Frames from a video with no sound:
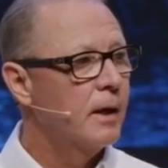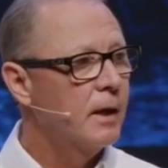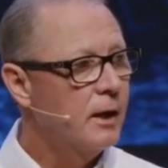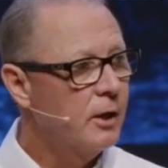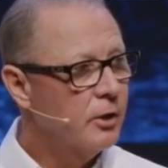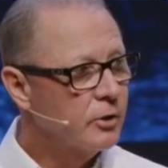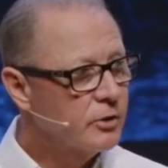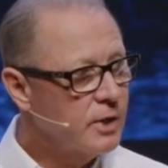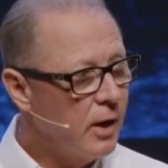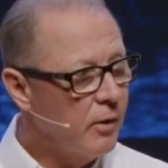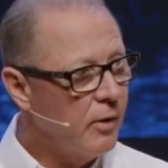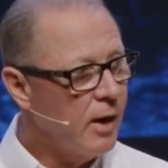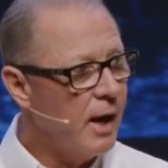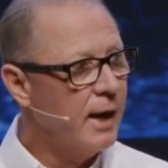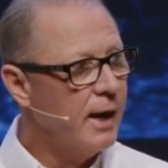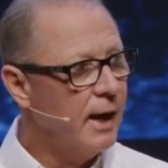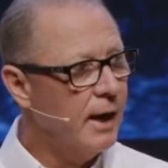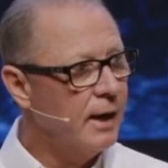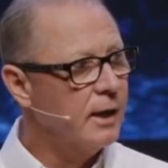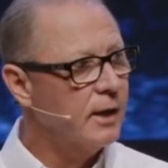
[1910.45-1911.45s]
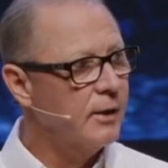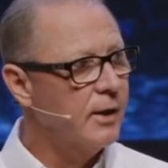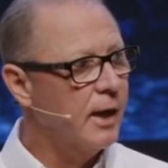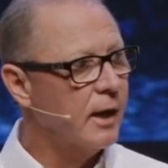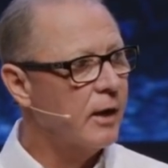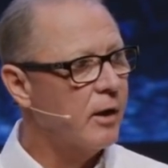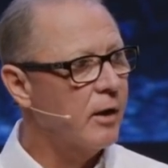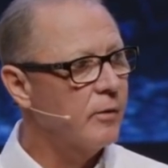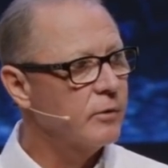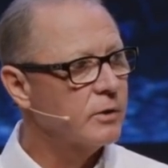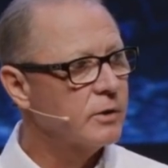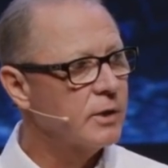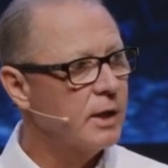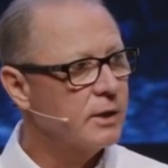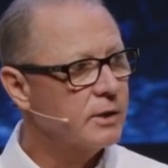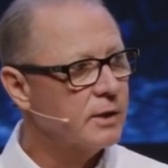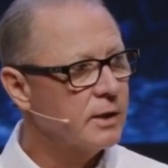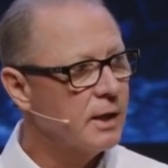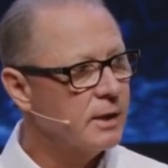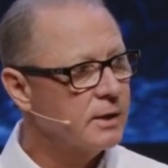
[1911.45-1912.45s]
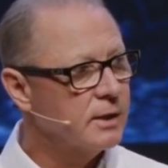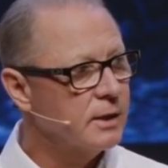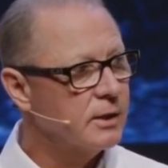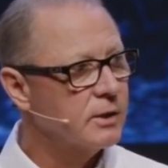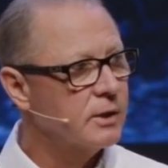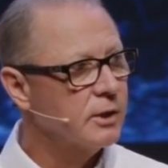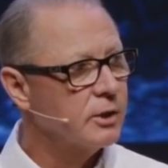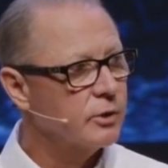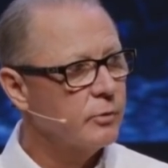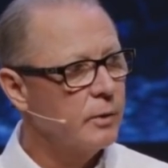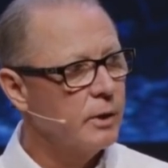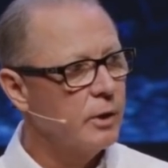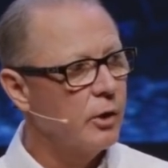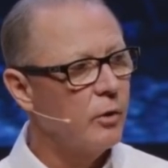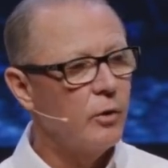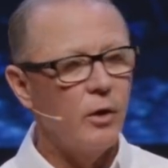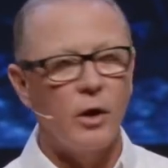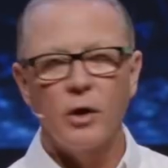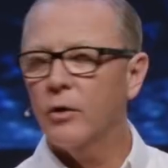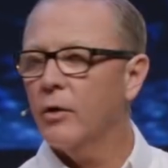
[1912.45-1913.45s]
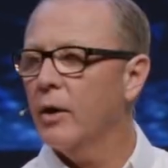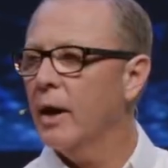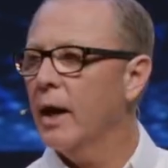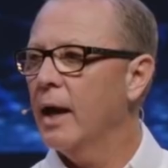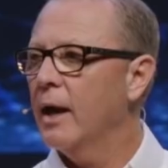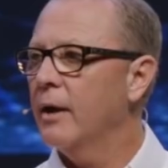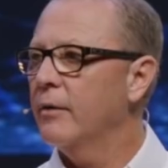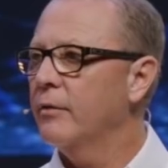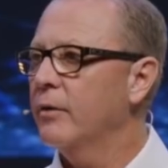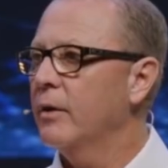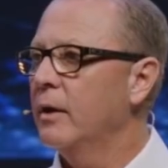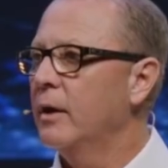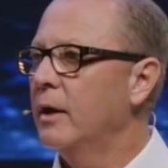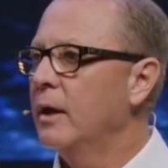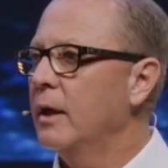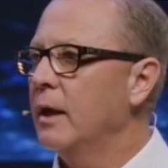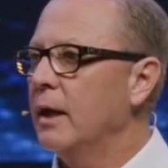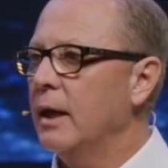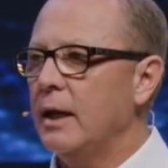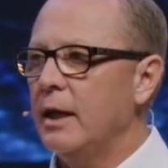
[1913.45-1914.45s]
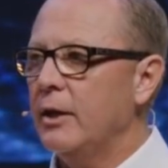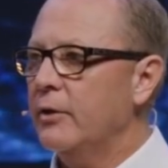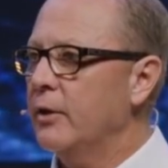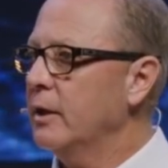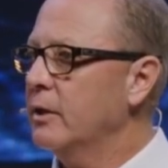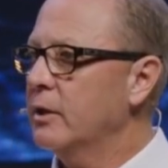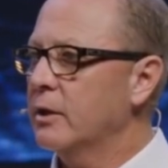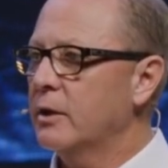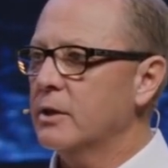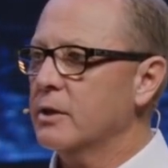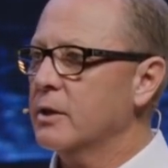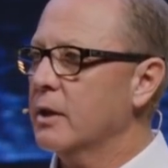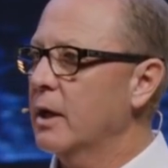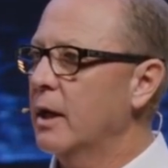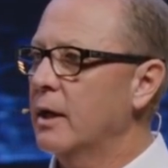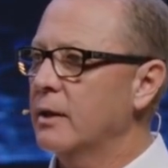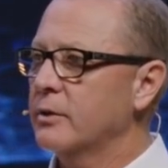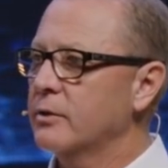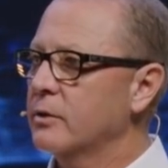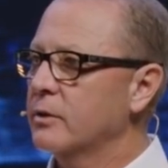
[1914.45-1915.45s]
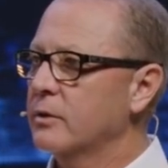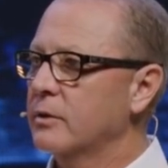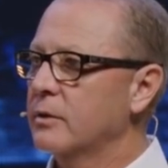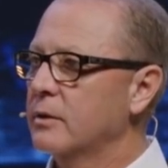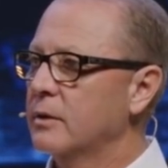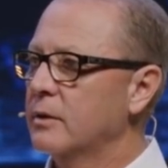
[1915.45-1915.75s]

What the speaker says: Here's how I ended that conversation. I said, sis, we no longer have anything to discuss.